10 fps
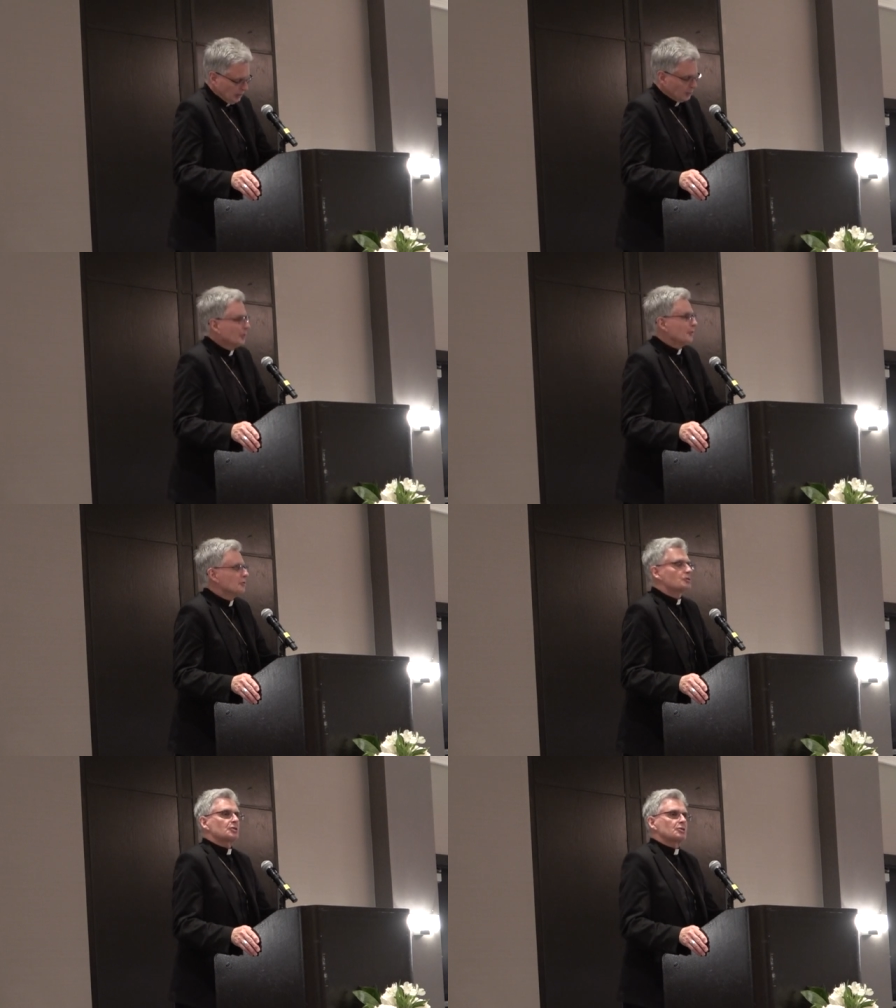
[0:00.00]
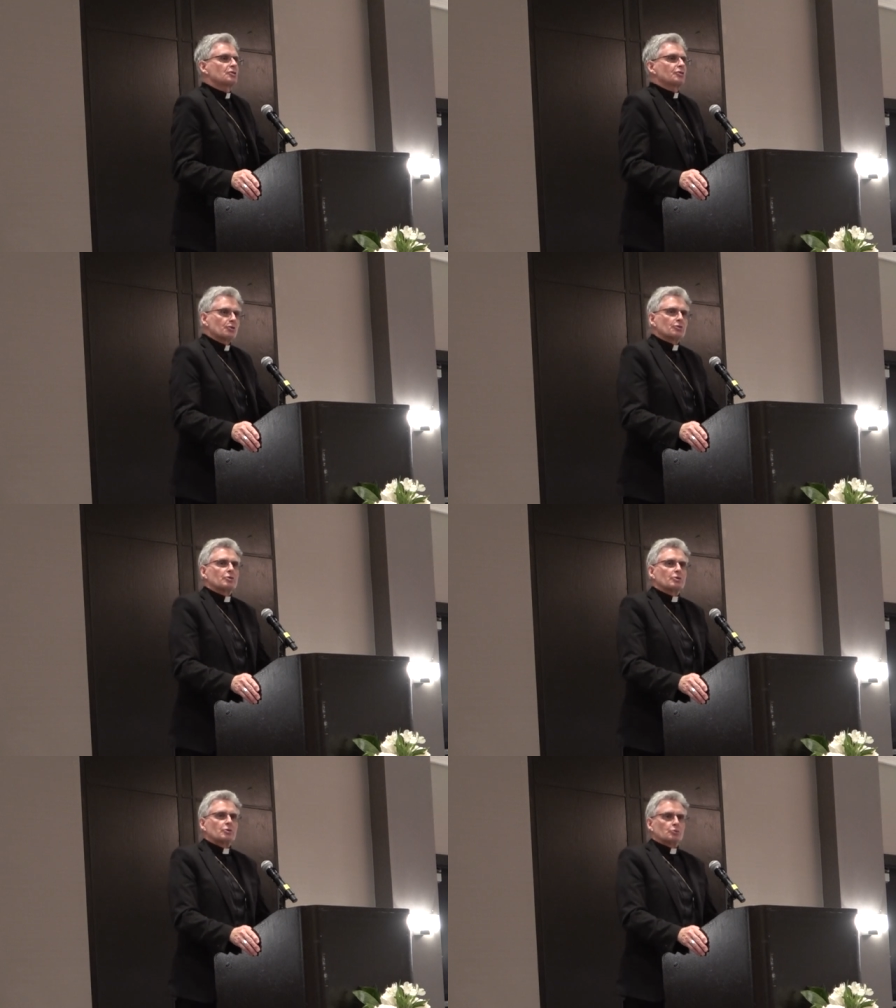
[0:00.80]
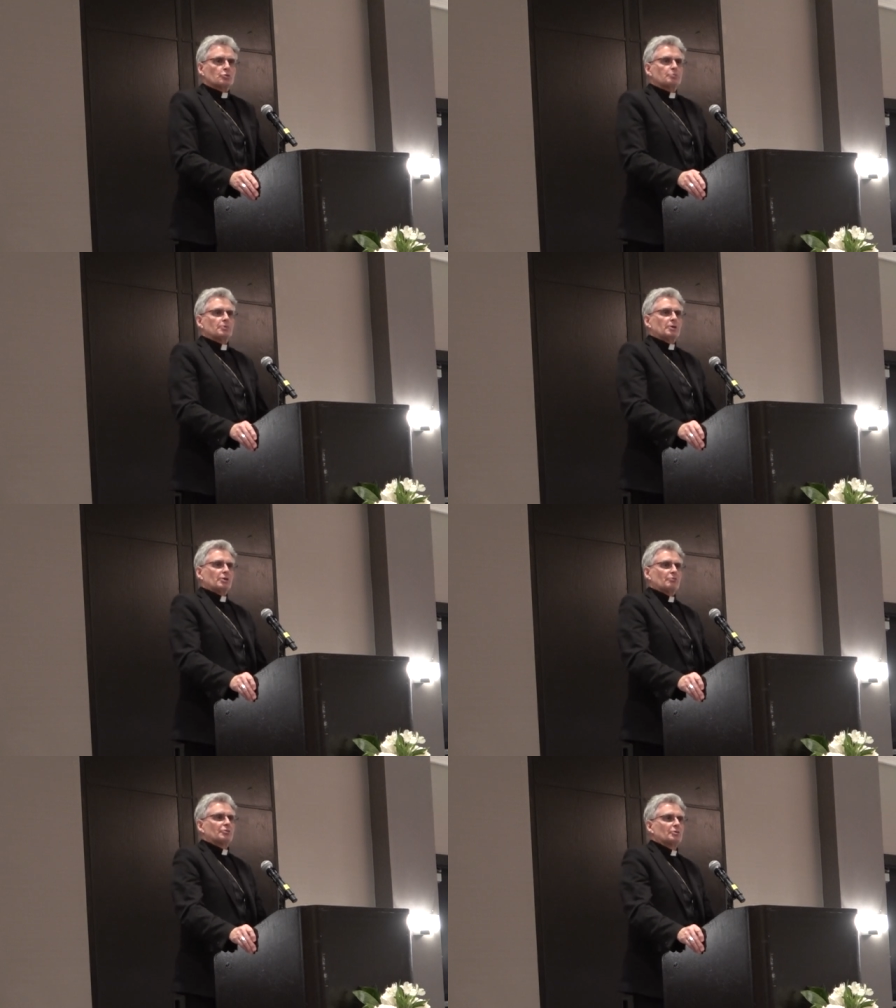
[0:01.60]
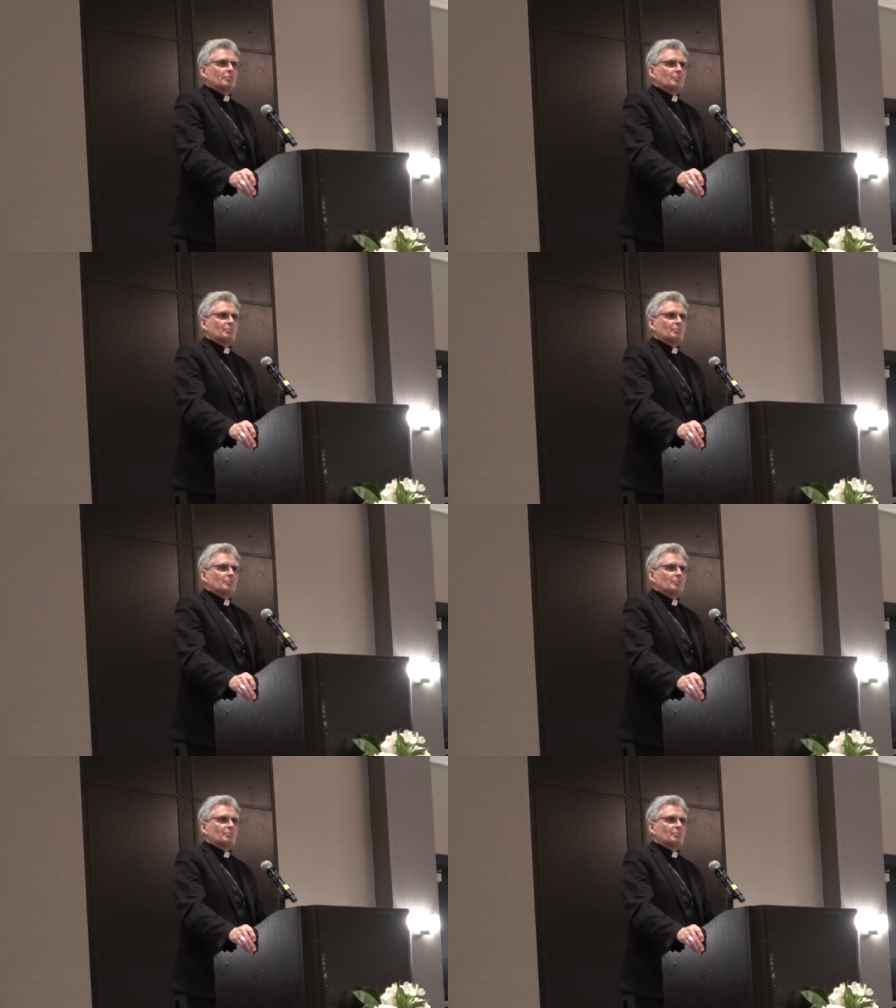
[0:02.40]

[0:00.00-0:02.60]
Then there's this third group of